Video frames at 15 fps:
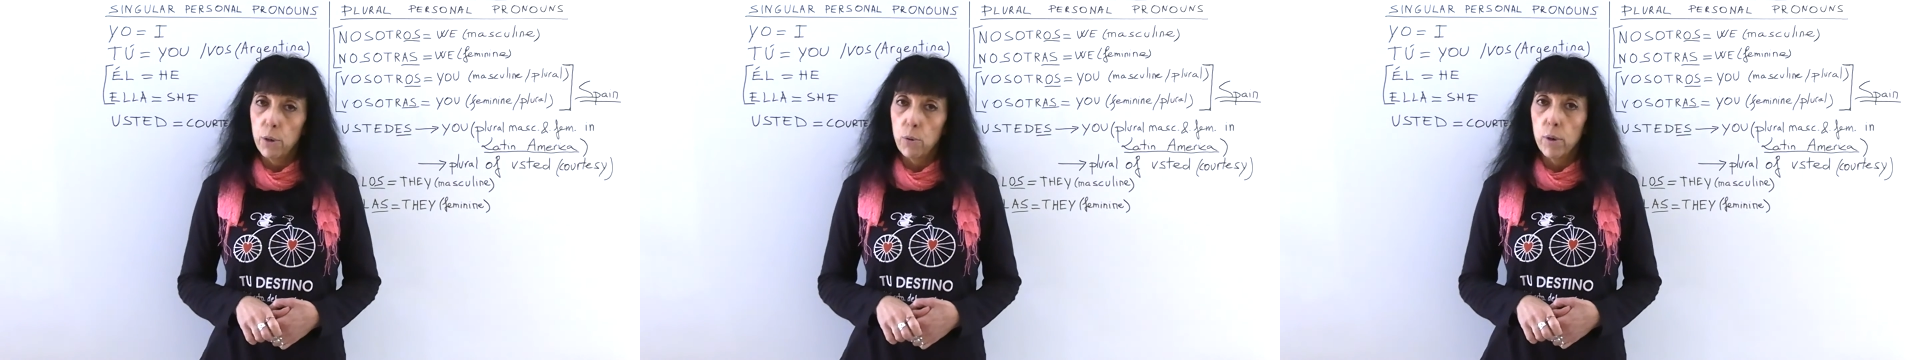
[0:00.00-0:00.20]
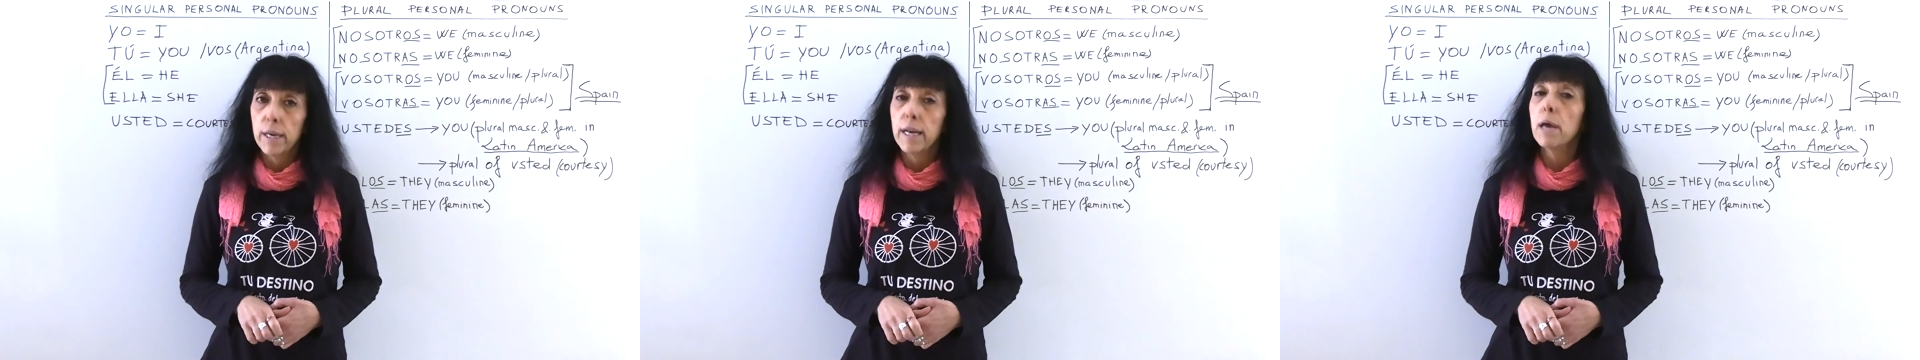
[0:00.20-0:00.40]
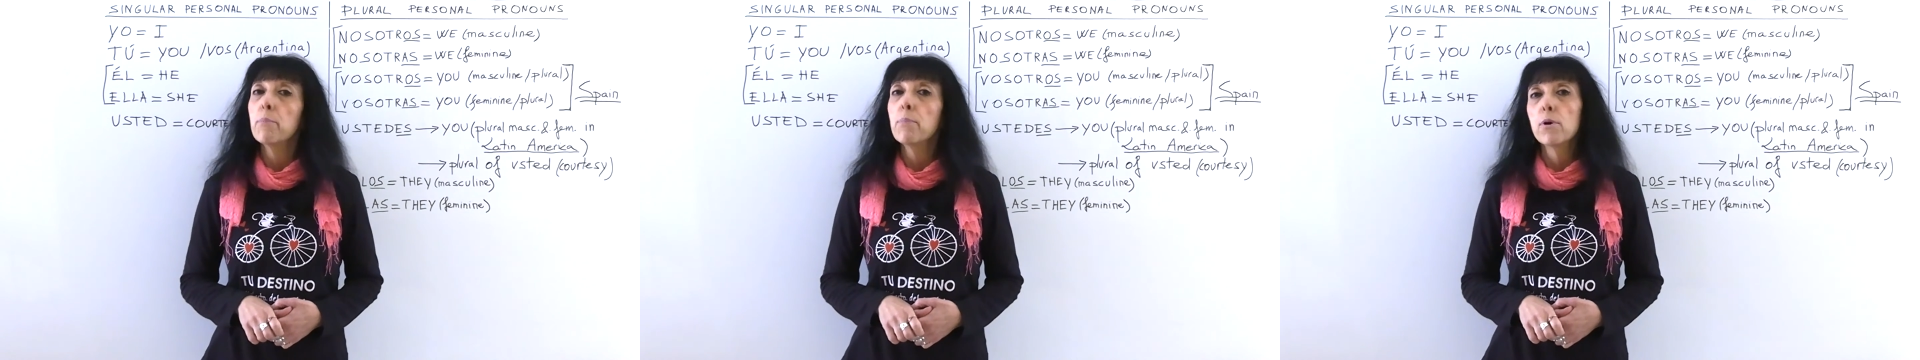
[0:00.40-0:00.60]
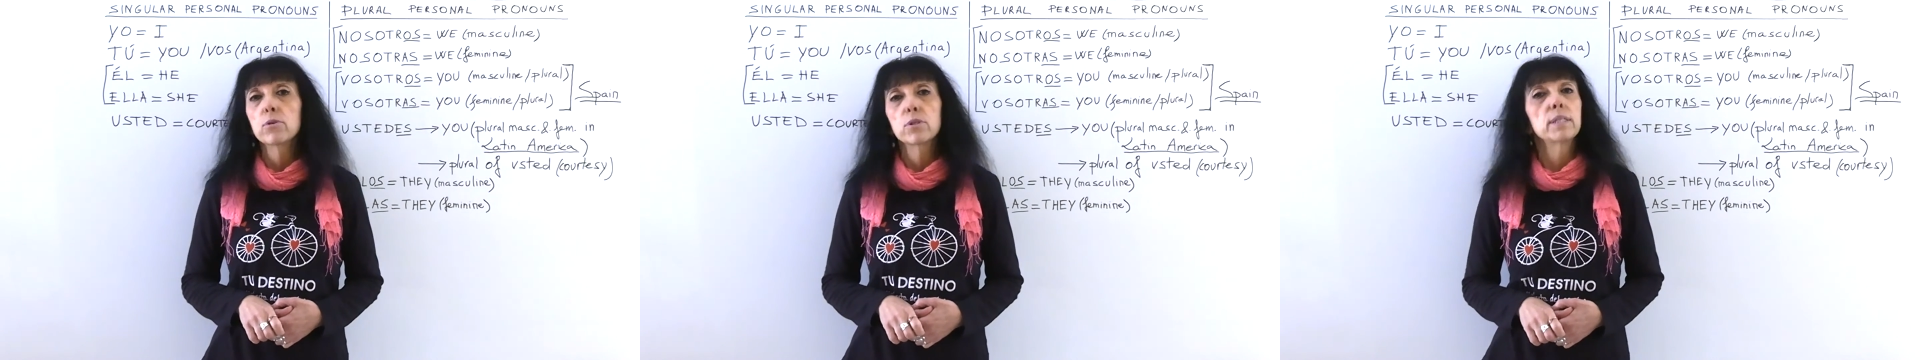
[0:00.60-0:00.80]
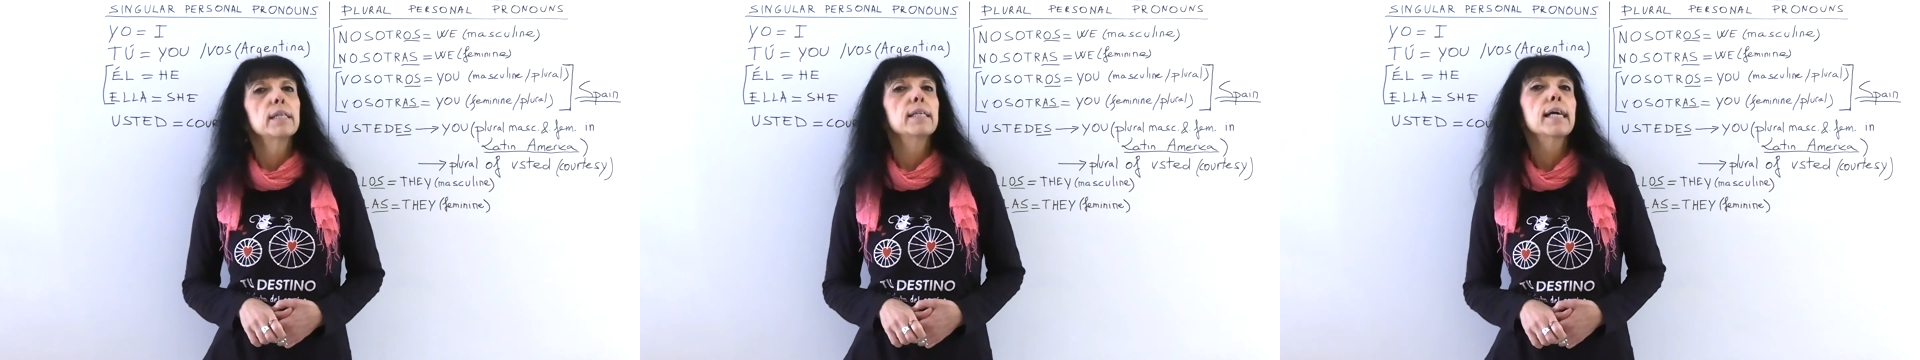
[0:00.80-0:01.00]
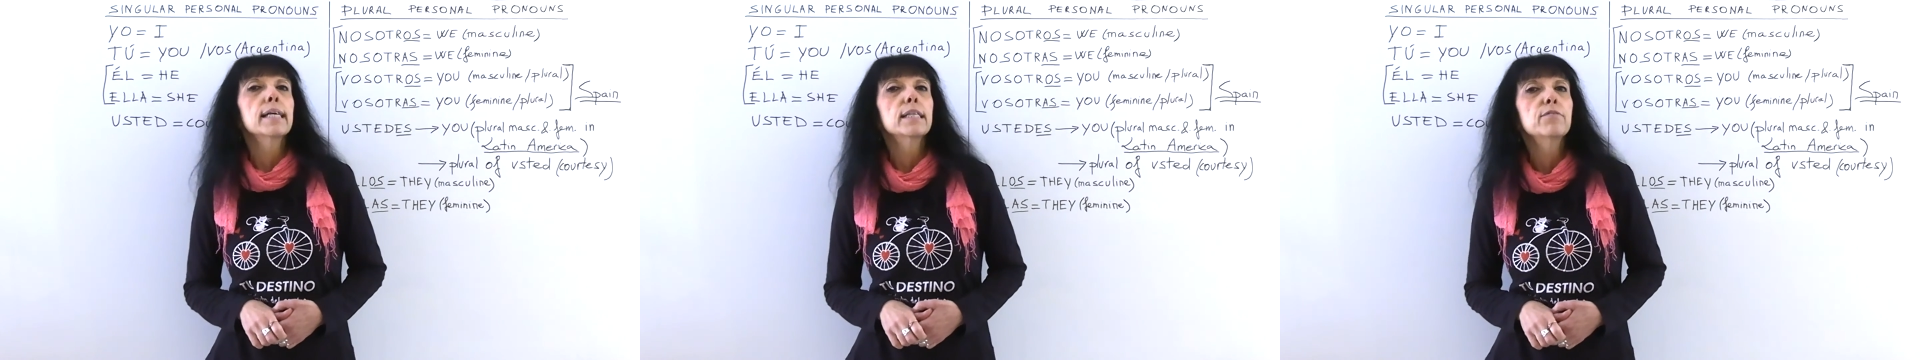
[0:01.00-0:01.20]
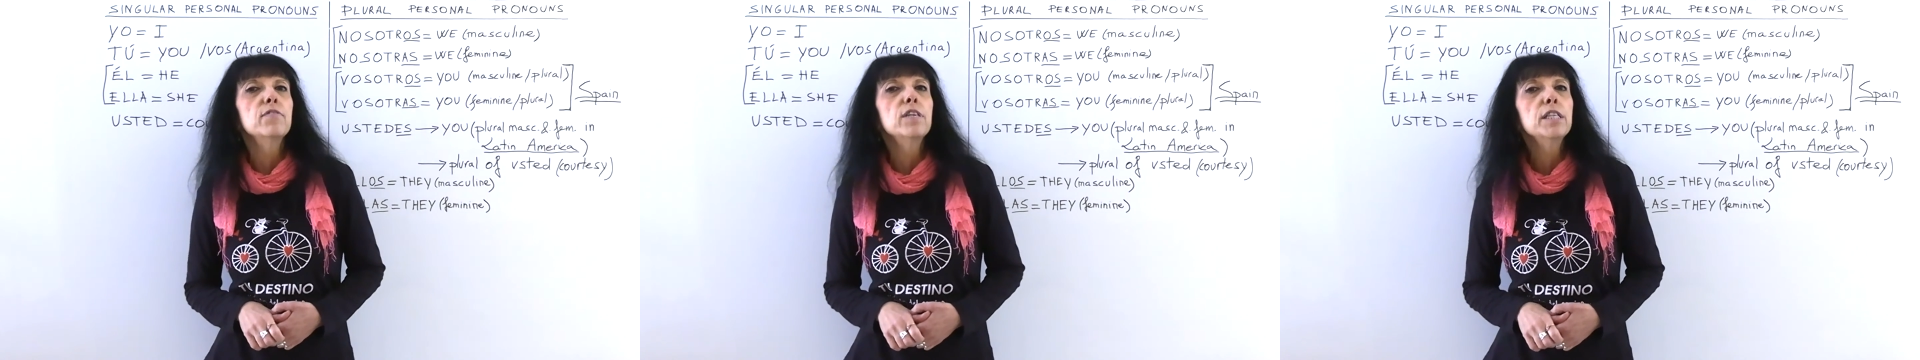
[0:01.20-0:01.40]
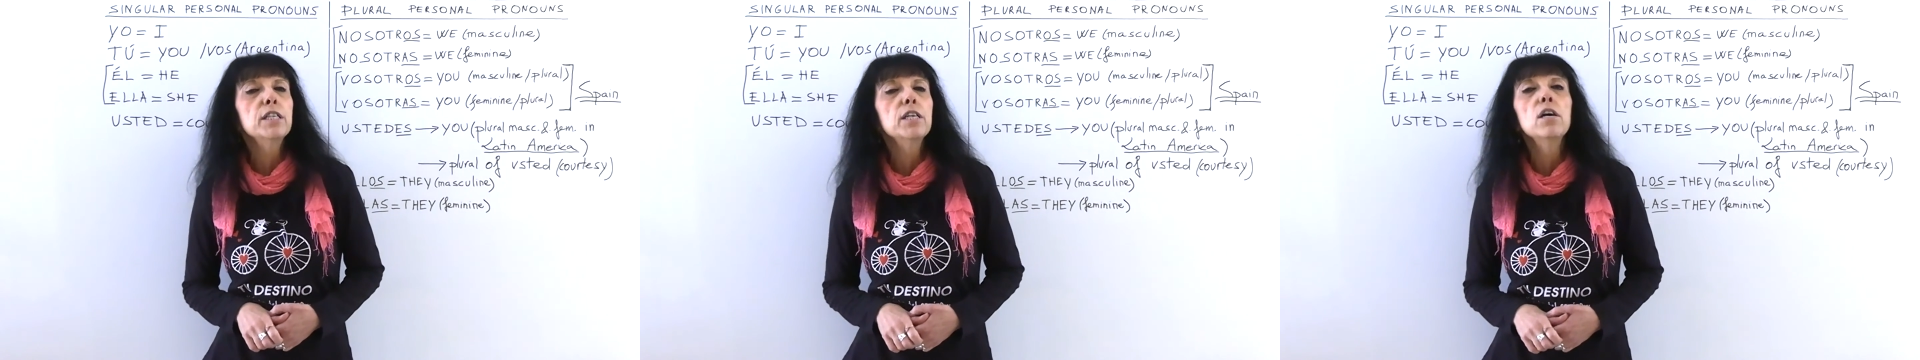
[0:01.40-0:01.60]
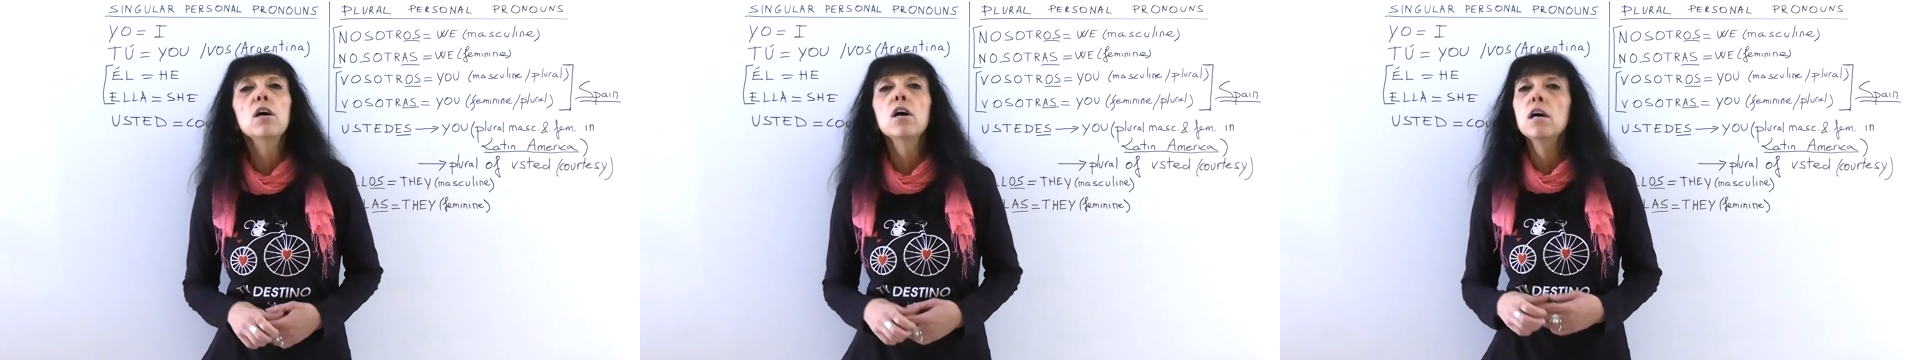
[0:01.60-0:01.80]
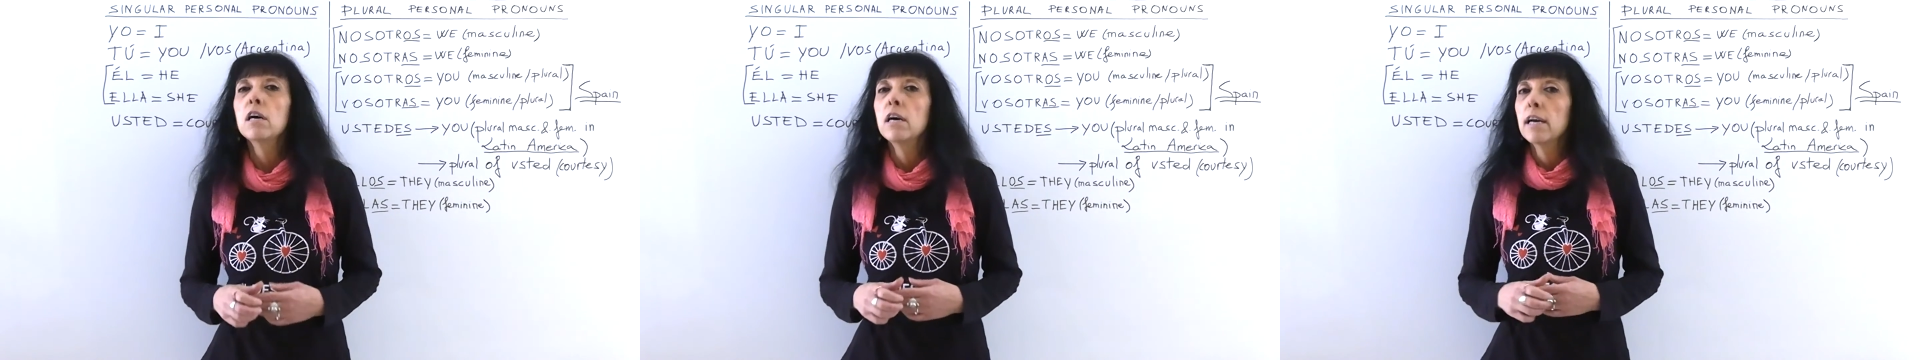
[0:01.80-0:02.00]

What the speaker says: when I post the next video,